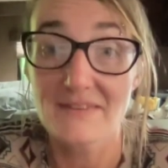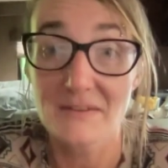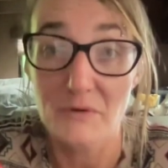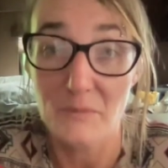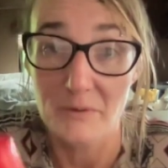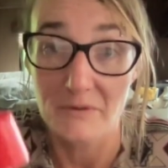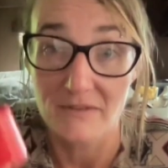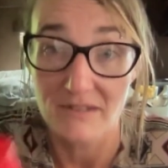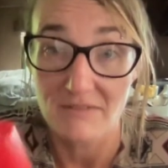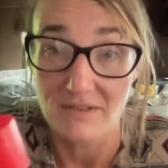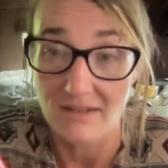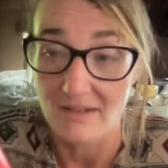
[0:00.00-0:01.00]
you're
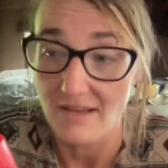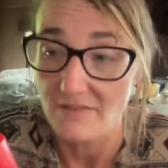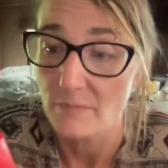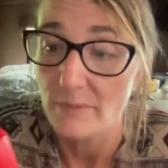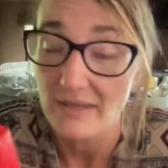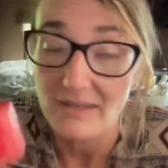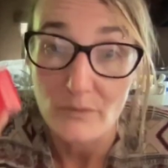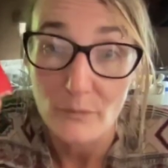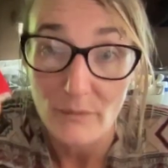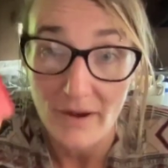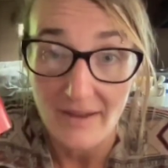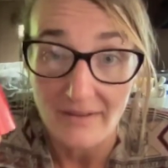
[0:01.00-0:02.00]
perceiving it as being
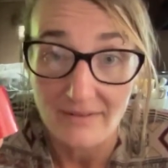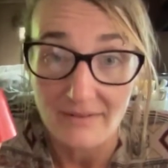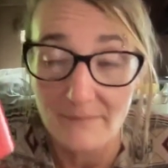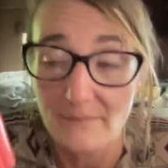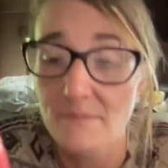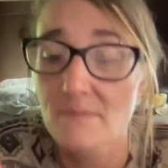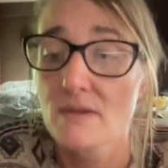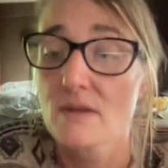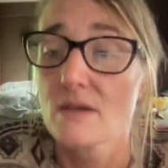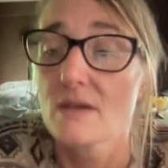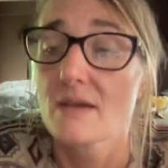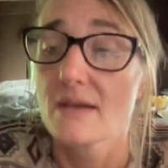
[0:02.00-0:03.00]
red
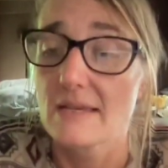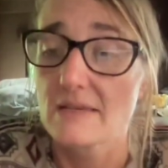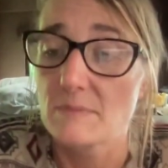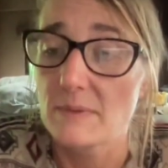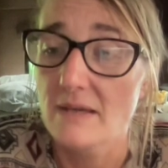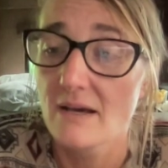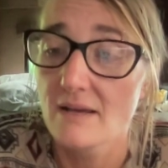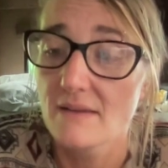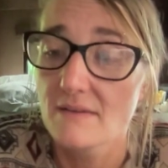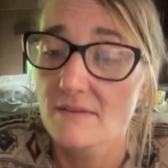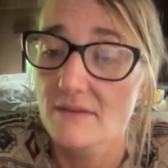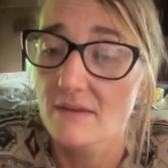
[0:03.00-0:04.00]
is
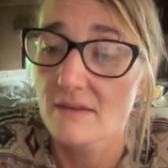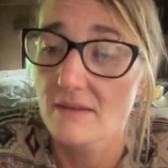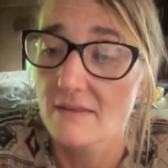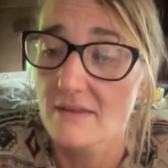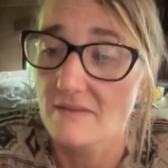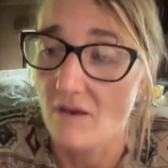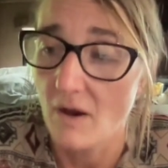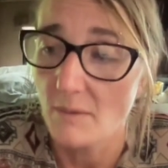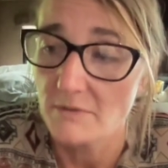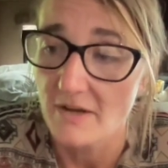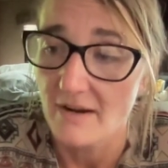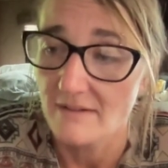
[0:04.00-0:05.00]
because this
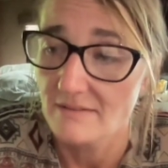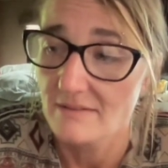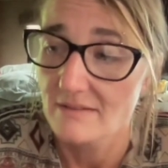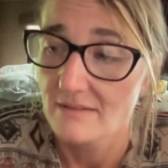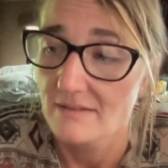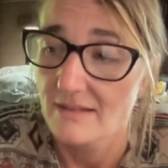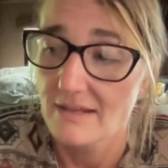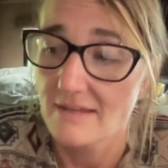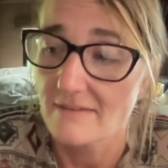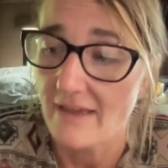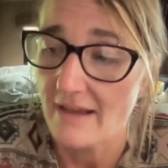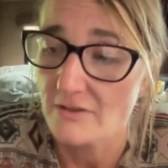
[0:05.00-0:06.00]
object
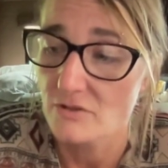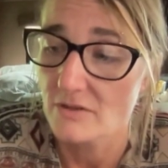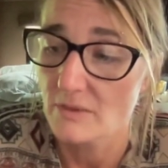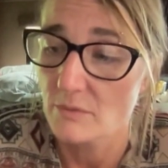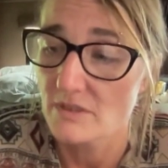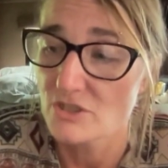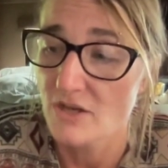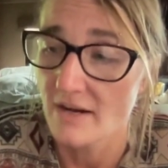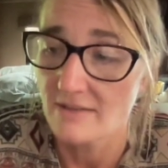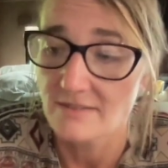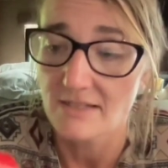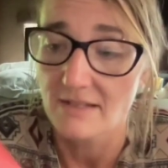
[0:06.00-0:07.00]
is actually
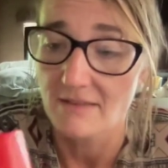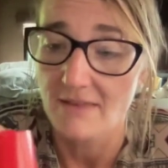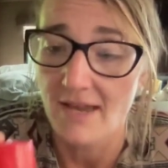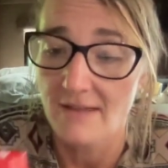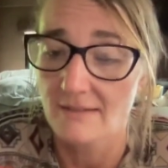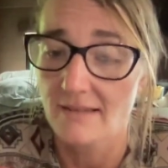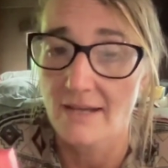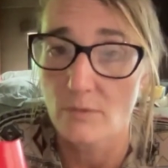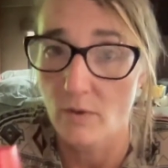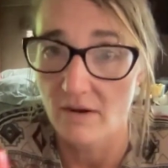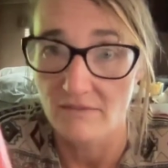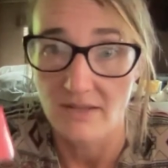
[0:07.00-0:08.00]
rejecting that light
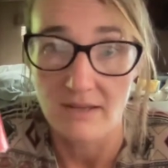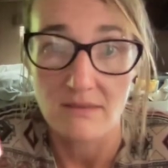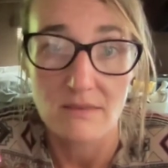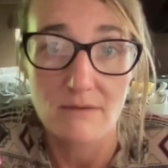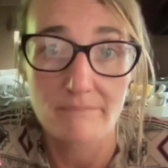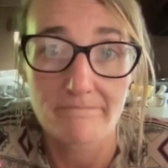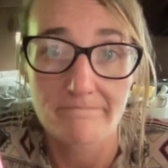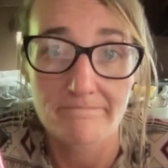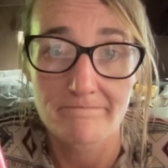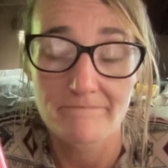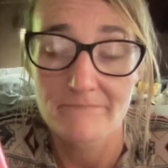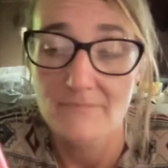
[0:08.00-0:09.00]
wavelength.
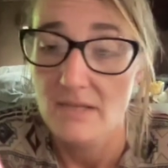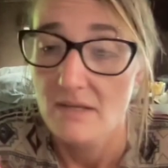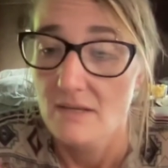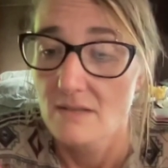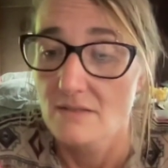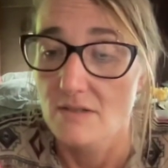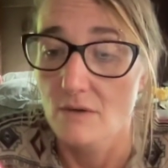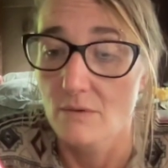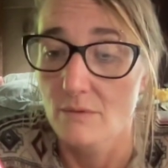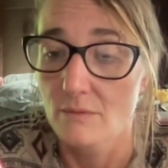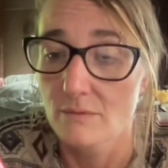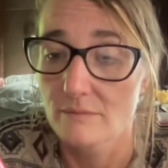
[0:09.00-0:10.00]

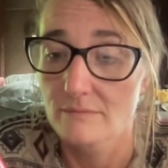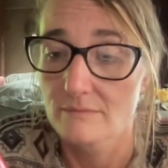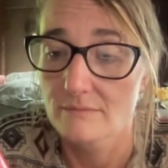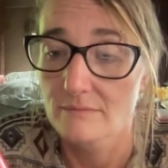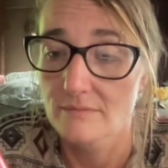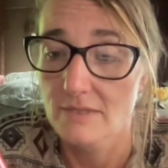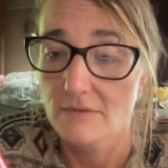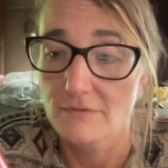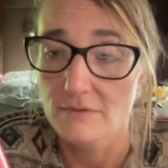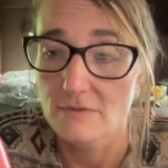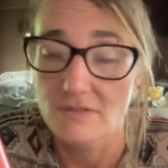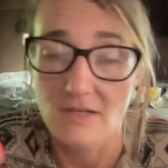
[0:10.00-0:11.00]
So if
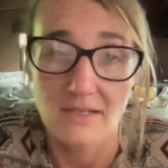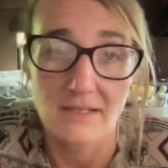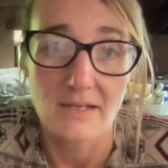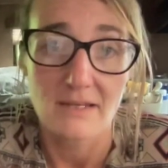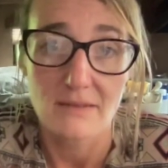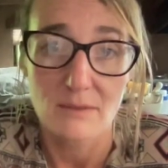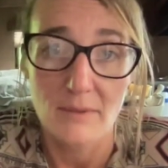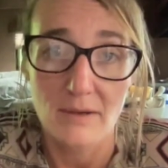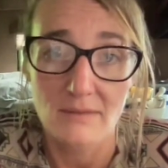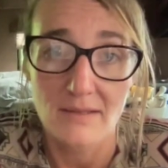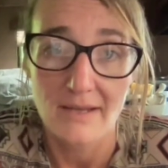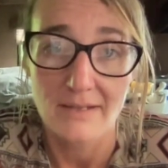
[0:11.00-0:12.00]
you study anything
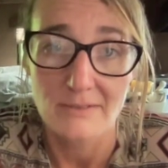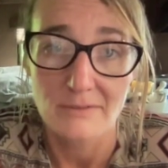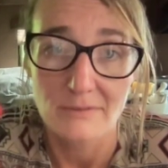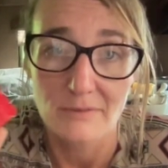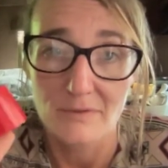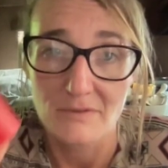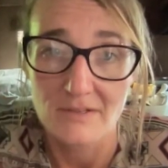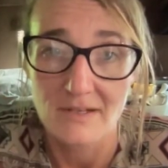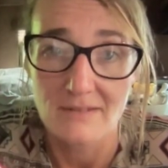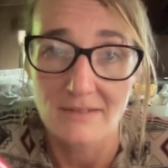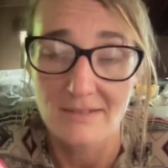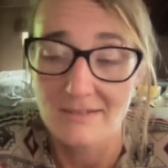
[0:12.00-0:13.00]
about light, you
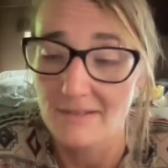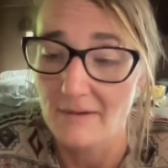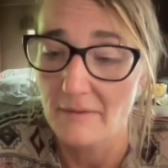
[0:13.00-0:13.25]
understand that